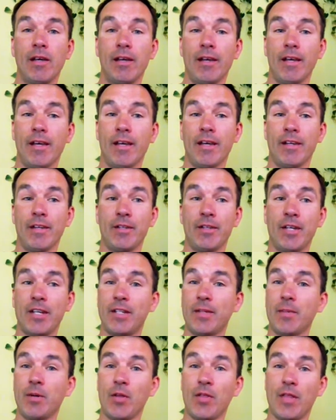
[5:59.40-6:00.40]
and it
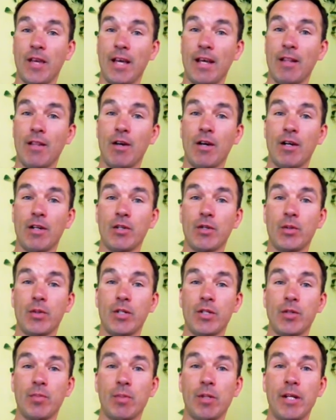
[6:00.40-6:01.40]
takes about that long to
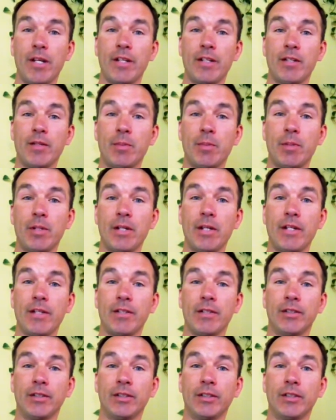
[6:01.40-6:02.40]
explain to
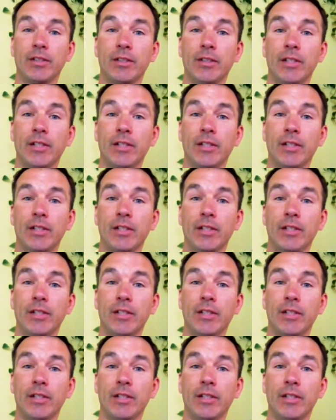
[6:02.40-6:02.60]
players.